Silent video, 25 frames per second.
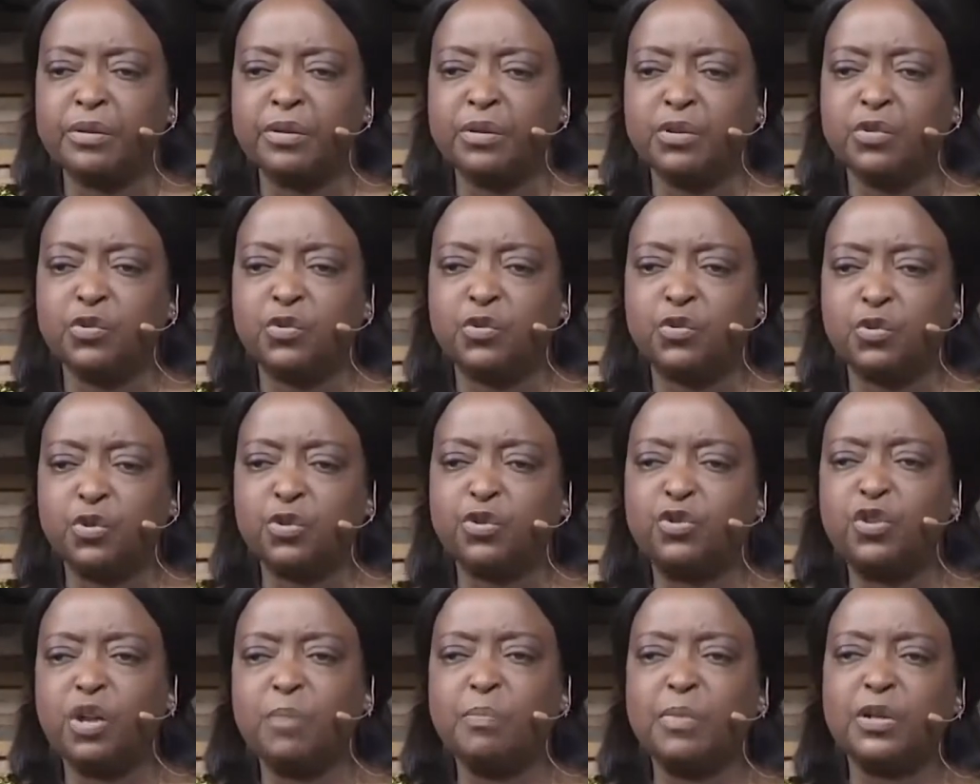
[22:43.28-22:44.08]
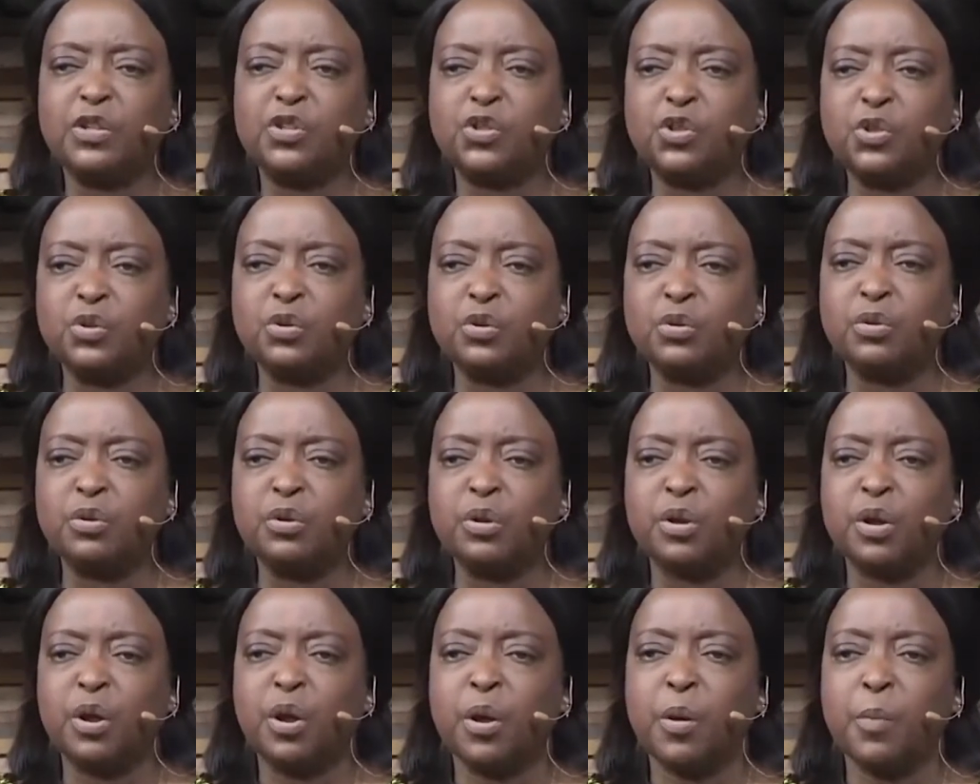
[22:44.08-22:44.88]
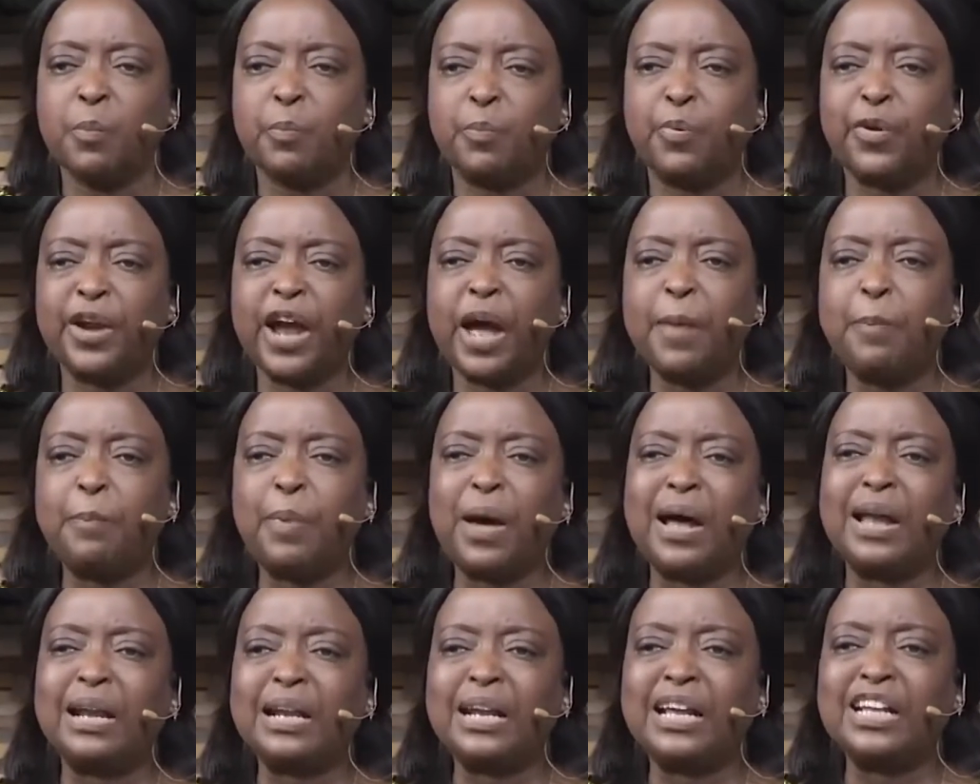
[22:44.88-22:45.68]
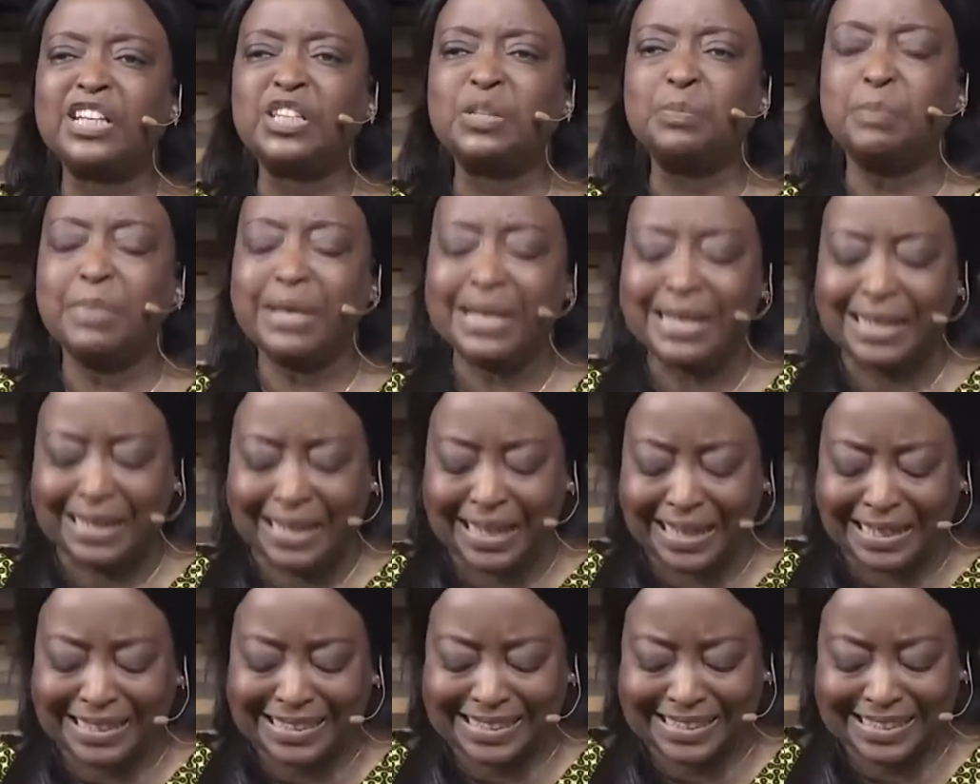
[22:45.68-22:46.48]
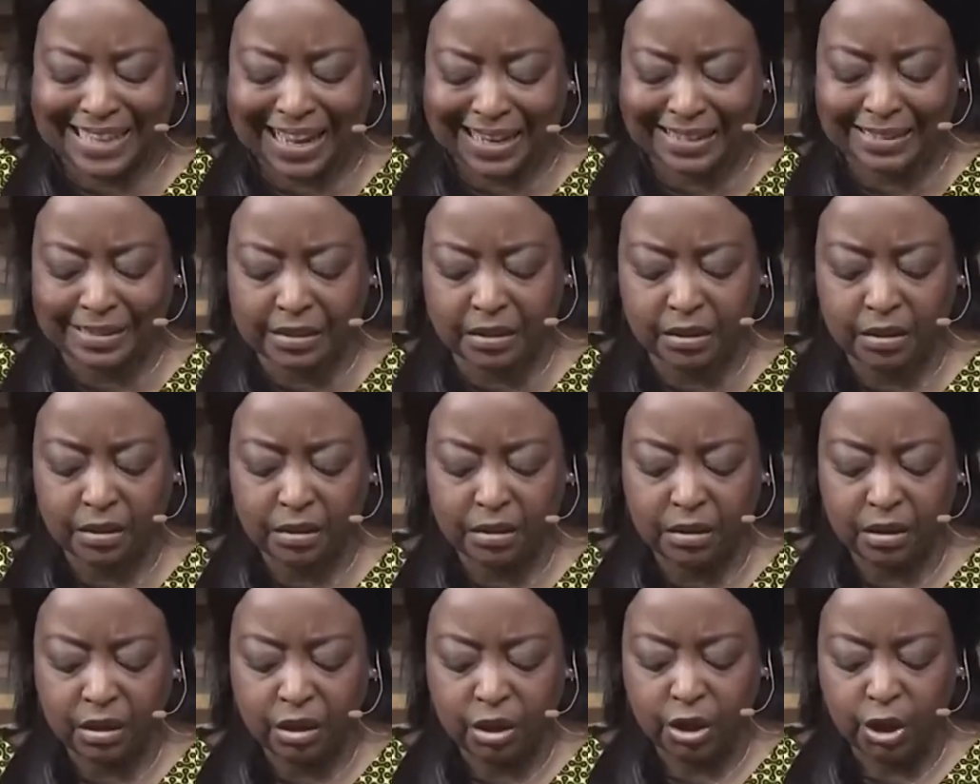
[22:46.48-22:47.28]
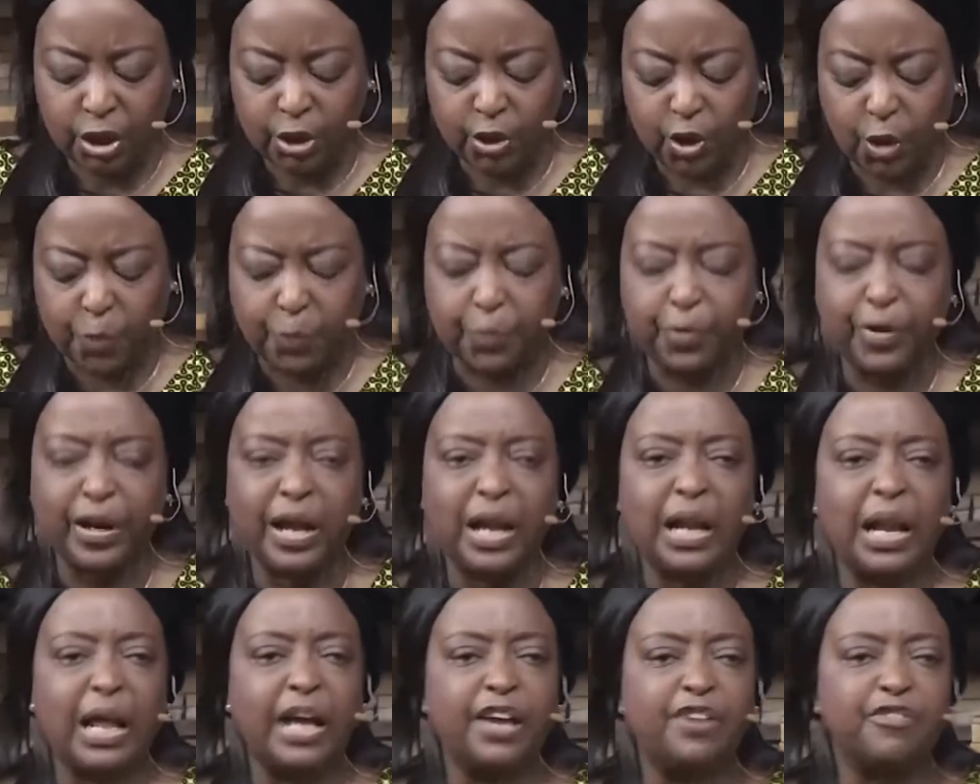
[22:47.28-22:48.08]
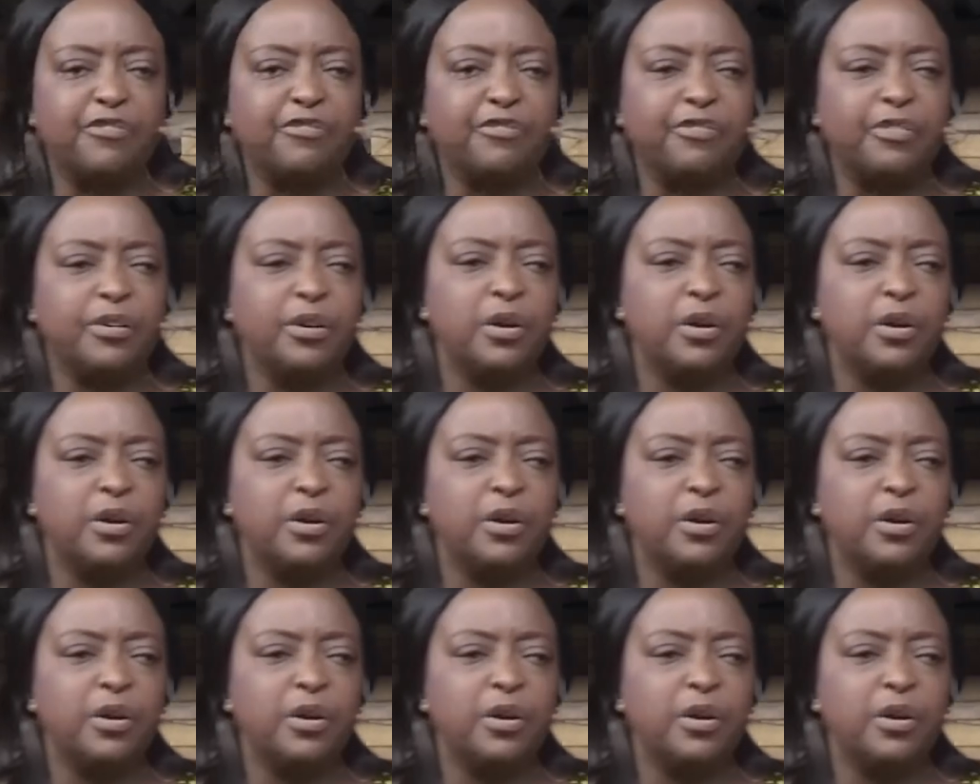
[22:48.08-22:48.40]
Truth number two, prayer partners may kickstart your prayer life,